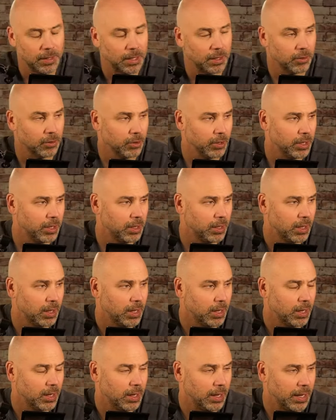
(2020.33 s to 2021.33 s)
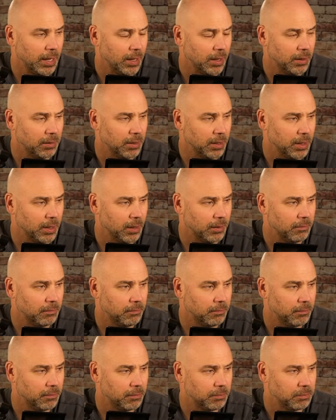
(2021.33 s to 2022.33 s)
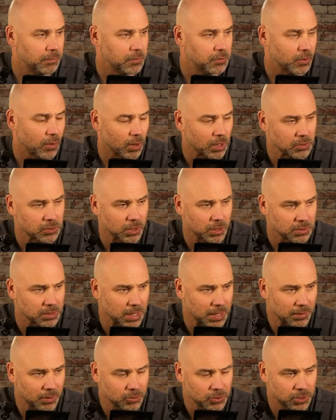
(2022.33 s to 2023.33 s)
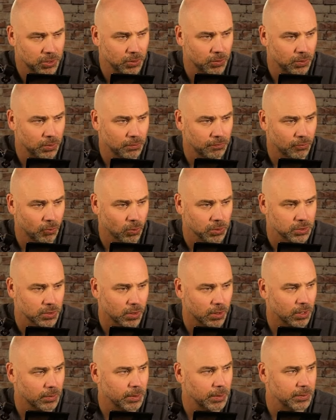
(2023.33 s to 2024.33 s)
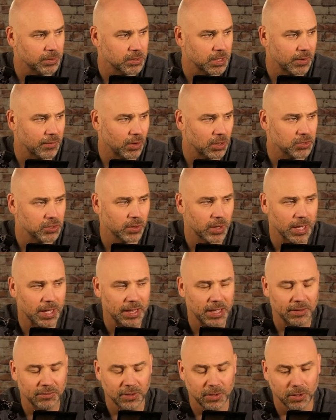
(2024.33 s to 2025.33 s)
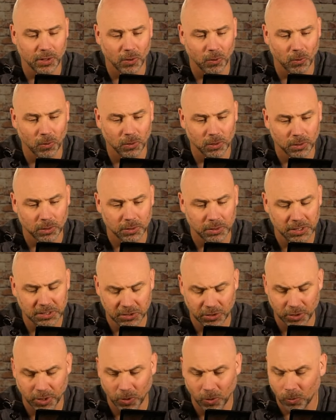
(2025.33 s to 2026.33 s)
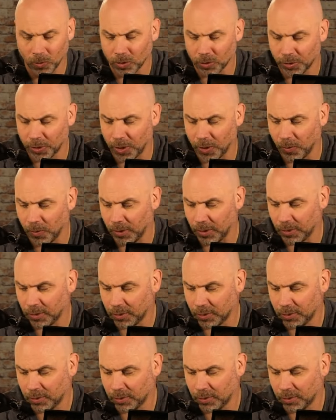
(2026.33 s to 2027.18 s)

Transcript: I agree. And so Arkansas has got those two four-star commitments. They've also got Evan Noel. Is it Noel or Noel?